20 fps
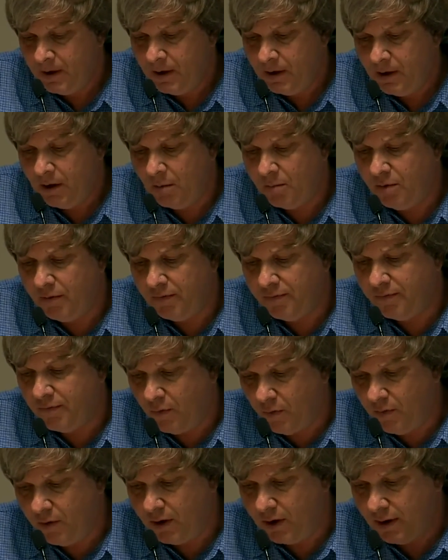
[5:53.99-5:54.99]
Number
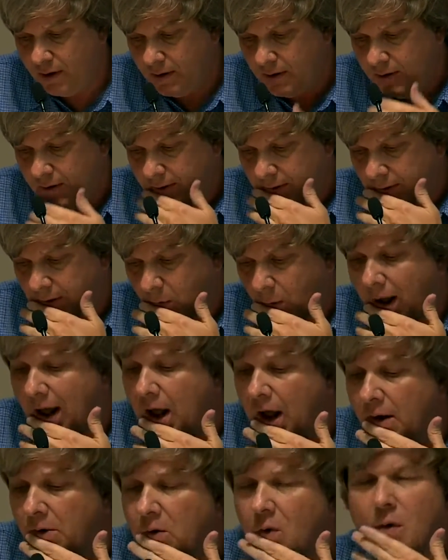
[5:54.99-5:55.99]
4,
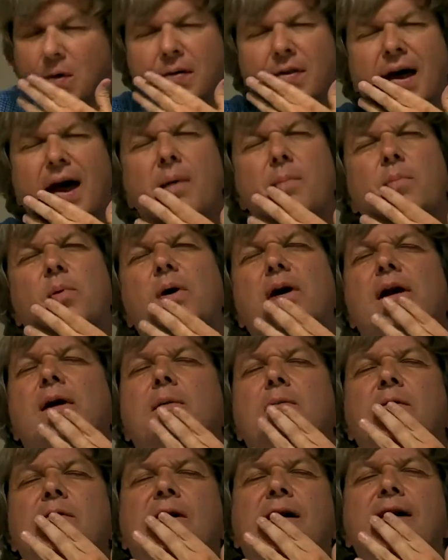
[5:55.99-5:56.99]
well, I know on that point
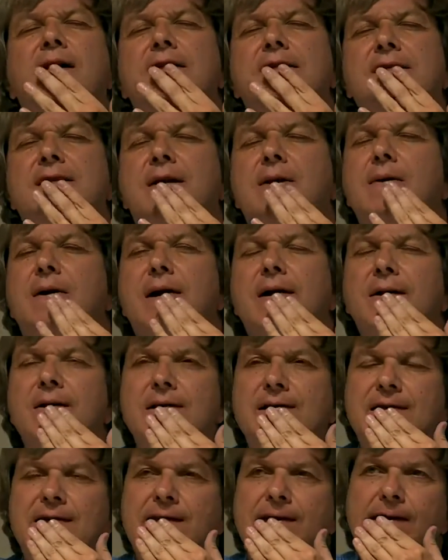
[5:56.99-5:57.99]
I'm trying to say what I
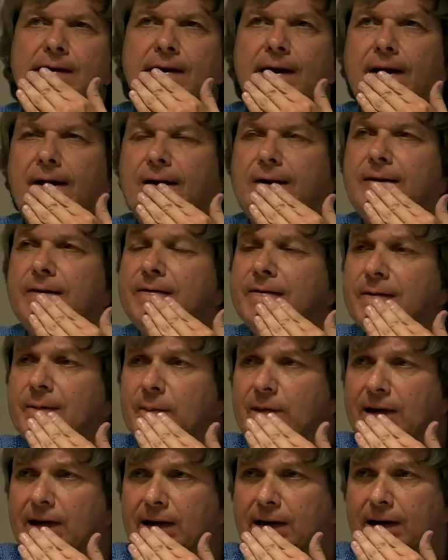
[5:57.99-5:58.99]
always think I learned from
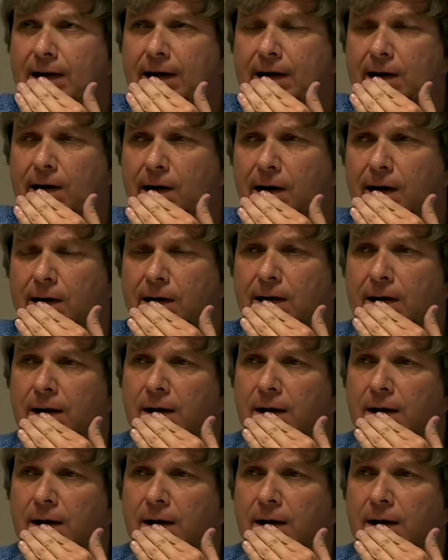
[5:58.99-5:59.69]
Thich Nhat Hanh.